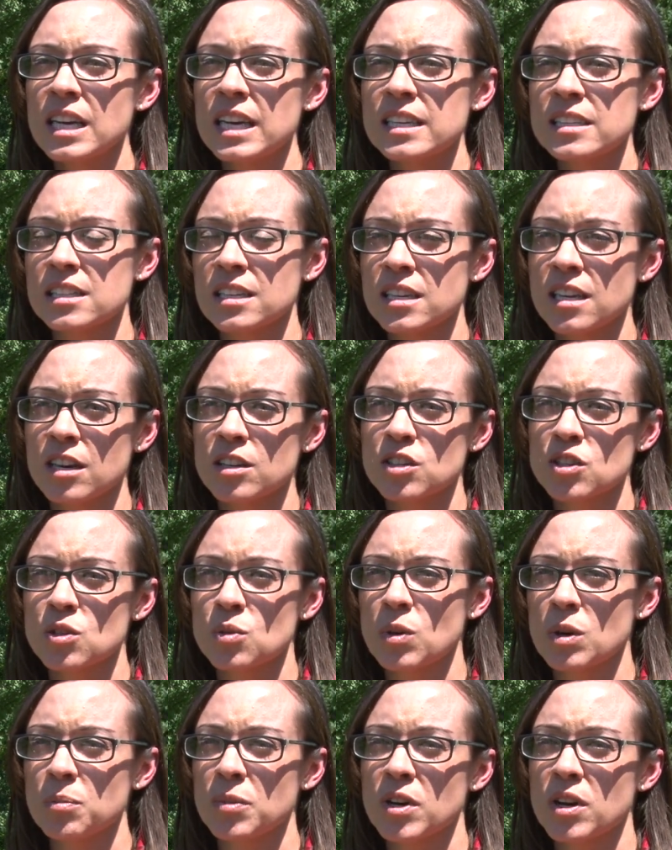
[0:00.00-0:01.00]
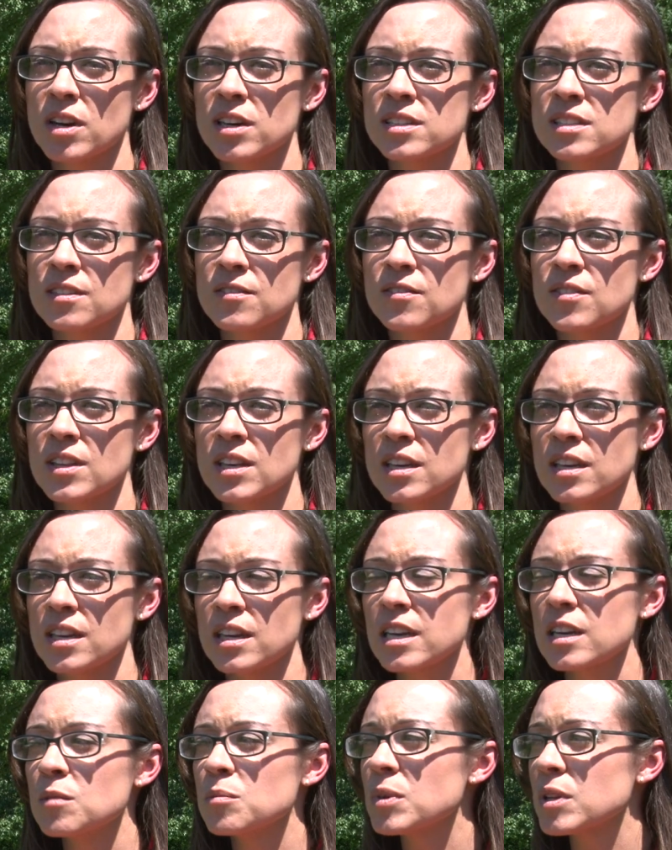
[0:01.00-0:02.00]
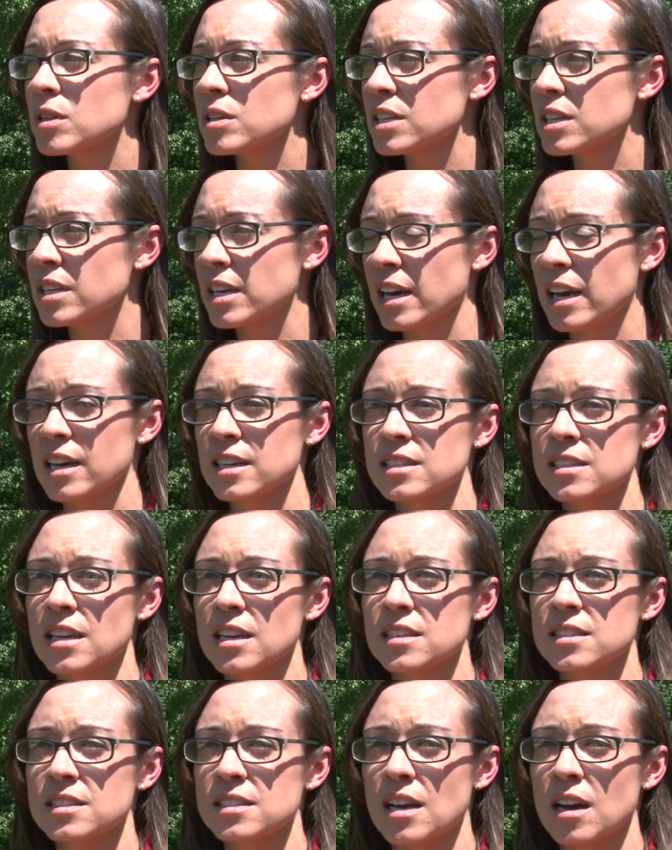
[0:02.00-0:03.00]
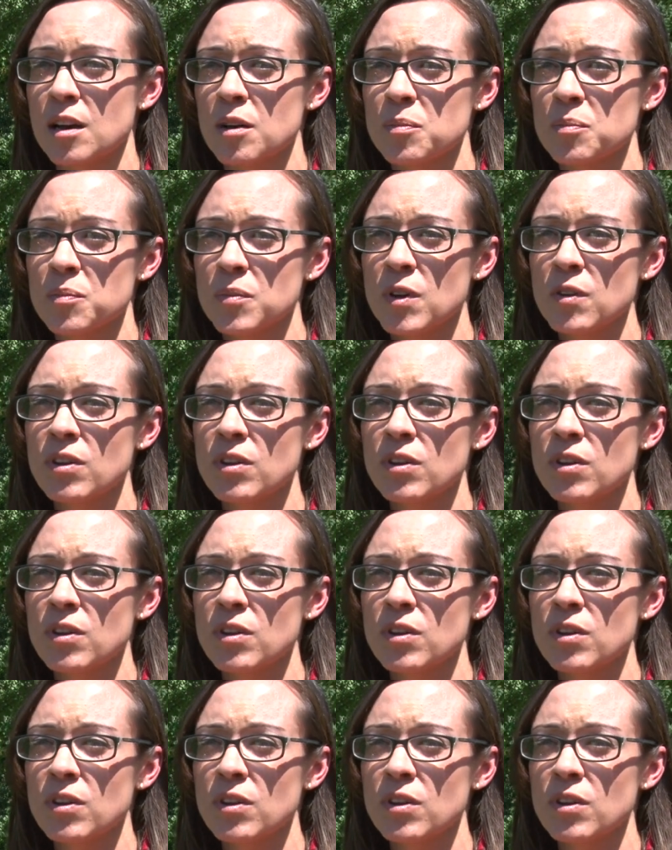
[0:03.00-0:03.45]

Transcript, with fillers: isn't cut short because of the inability to access um,